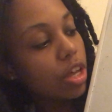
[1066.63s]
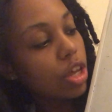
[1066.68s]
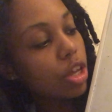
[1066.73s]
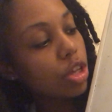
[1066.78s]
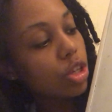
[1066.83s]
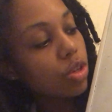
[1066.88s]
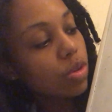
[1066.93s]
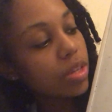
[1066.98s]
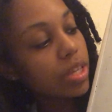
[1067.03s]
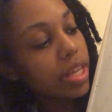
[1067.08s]

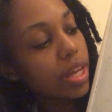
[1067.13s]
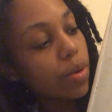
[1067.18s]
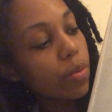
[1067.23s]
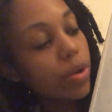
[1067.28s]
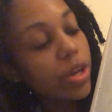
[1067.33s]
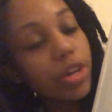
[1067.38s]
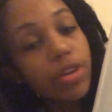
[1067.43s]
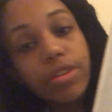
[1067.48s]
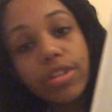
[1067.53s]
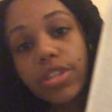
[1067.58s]
So it's like
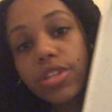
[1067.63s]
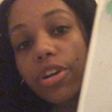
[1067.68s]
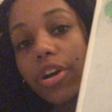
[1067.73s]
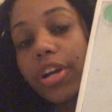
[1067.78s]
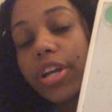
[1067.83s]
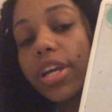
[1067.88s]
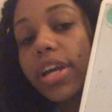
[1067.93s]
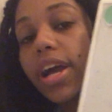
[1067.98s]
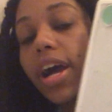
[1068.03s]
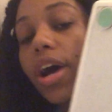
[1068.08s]
when you're
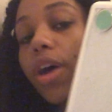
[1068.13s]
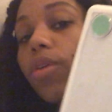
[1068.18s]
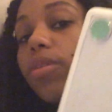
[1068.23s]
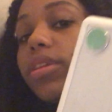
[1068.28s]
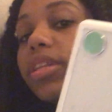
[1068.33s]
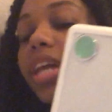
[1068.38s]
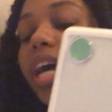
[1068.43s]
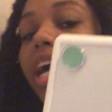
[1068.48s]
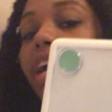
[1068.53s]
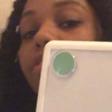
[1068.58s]
starting out
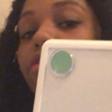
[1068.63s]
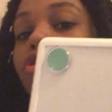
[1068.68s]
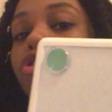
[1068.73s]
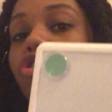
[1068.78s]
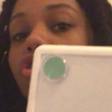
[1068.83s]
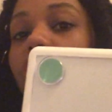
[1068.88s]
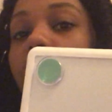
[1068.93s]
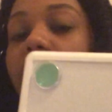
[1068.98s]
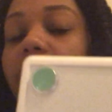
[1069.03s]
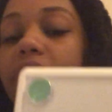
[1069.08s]
life
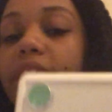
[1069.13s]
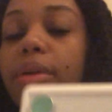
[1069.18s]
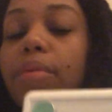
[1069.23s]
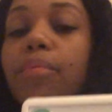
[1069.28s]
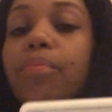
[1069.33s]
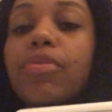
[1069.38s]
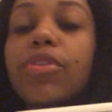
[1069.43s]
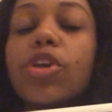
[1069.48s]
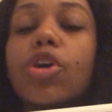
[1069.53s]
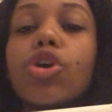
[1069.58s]
drawing,
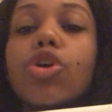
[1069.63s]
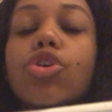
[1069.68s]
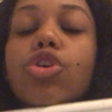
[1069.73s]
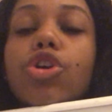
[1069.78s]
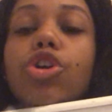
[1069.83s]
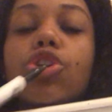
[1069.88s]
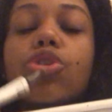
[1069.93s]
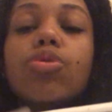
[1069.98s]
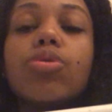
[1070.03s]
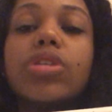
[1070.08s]
you're
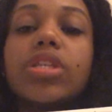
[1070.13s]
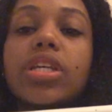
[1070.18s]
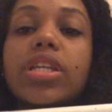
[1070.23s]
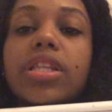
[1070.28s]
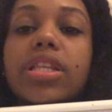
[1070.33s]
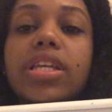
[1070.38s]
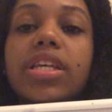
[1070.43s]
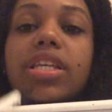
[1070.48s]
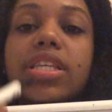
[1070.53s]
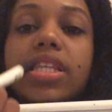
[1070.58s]
using
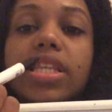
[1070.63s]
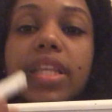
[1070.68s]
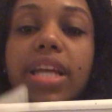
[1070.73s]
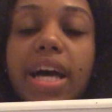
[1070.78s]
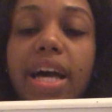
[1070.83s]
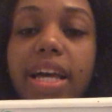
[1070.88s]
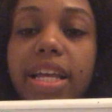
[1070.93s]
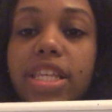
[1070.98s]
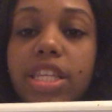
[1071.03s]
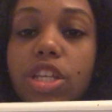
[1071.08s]
these
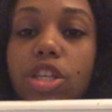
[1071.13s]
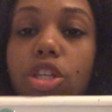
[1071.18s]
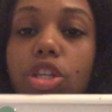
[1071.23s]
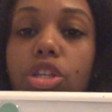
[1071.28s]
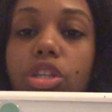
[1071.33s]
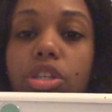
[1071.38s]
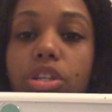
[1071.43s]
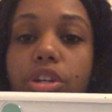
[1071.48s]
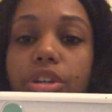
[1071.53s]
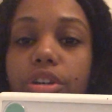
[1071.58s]
lines and these
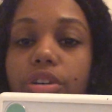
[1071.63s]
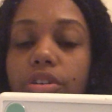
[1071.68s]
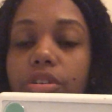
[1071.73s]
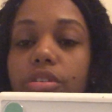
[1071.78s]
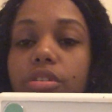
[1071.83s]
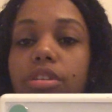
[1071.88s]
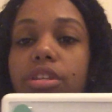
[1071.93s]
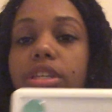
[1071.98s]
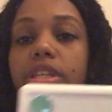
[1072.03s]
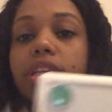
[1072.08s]

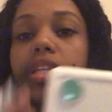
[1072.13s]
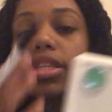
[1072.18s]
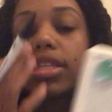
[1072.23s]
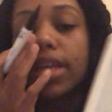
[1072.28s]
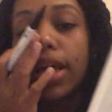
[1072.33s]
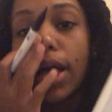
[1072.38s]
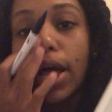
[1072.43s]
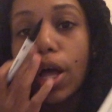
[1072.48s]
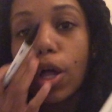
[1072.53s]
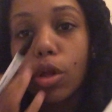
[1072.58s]
circles to
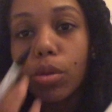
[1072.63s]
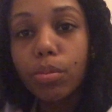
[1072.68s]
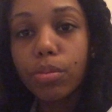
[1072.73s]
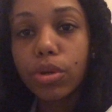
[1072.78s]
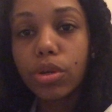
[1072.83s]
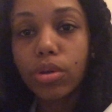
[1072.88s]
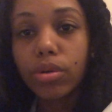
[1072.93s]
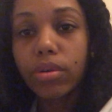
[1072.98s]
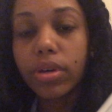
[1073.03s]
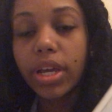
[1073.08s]
help
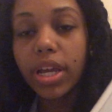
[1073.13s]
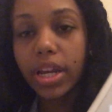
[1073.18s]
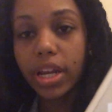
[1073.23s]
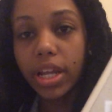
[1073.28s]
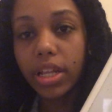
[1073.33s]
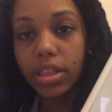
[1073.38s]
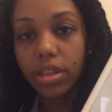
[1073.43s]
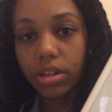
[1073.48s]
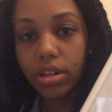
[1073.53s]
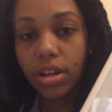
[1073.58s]
you
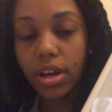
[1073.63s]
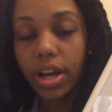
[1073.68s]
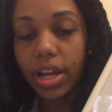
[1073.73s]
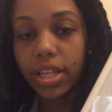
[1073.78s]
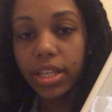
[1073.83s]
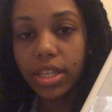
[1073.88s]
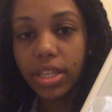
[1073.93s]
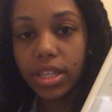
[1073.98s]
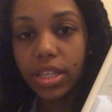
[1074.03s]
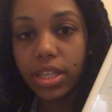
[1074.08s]
connect the
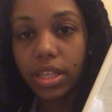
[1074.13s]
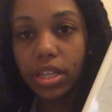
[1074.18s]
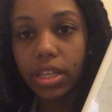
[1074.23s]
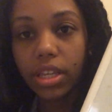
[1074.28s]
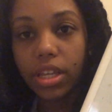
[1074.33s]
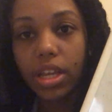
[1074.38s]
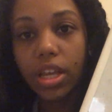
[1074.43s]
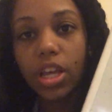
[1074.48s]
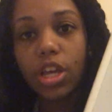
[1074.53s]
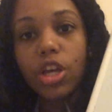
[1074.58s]
dots.
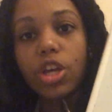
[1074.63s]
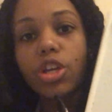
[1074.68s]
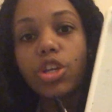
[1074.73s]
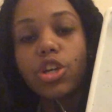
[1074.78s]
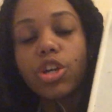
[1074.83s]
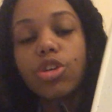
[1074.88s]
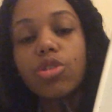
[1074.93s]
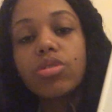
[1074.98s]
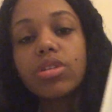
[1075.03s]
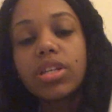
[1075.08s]

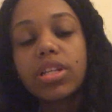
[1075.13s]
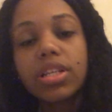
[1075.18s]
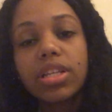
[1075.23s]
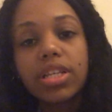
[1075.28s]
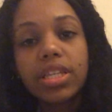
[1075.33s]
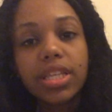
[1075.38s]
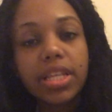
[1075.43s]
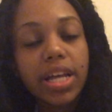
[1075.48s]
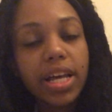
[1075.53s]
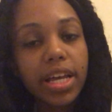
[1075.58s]
You're using
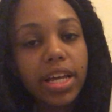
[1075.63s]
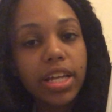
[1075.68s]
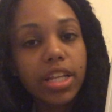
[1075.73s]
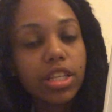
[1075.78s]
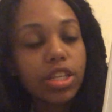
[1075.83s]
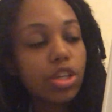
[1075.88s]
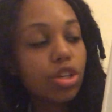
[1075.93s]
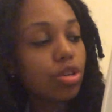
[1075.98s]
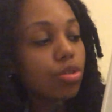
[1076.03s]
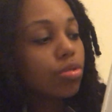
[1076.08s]
these lines
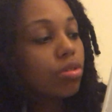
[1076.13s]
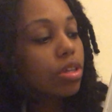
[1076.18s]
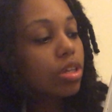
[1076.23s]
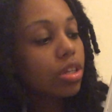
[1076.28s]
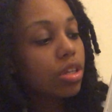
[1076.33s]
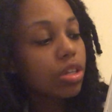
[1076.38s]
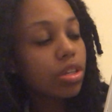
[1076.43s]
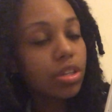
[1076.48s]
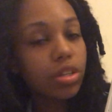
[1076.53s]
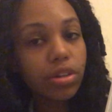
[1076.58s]
and you're using
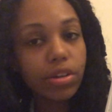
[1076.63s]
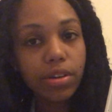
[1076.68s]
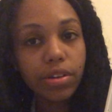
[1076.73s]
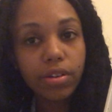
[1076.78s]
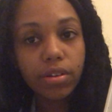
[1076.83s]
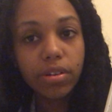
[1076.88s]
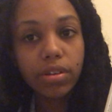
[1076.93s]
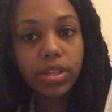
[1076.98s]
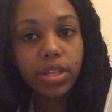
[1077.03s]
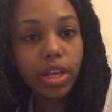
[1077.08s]
these
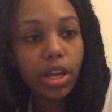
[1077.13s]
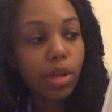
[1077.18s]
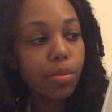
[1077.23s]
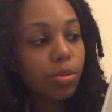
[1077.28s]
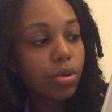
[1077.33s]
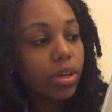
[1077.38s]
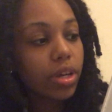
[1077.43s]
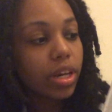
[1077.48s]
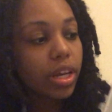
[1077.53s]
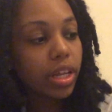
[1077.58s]
circles to help
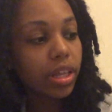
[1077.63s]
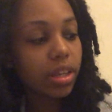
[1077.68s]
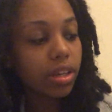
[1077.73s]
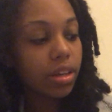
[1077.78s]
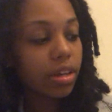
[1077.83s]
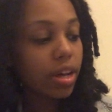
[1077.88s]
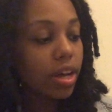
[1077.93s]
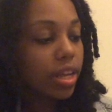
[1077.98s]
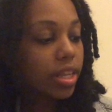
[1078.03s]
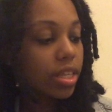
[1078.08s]
you connect the
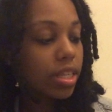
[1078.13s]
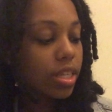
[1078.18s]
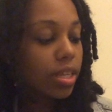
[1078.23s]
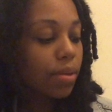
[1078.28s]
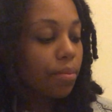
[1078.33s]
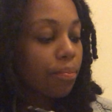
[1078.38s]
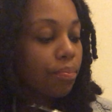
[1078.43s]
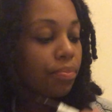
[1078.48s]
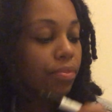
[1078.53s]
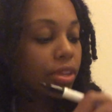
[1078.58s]
dots.
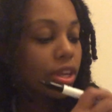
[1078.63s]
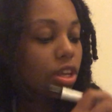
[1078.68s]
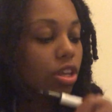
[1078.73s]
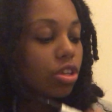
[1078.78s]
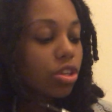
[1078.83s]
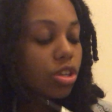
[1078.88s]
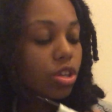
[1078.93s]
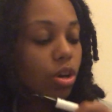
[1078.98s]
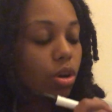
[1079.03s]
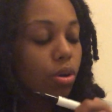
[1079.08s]

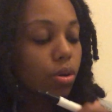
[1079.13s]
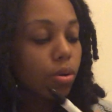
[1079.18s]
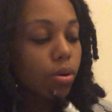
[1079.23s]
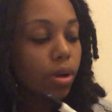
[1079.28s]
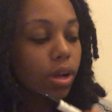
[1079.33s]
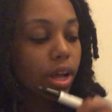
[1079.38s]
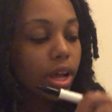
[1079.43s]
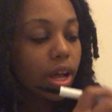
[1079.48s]
So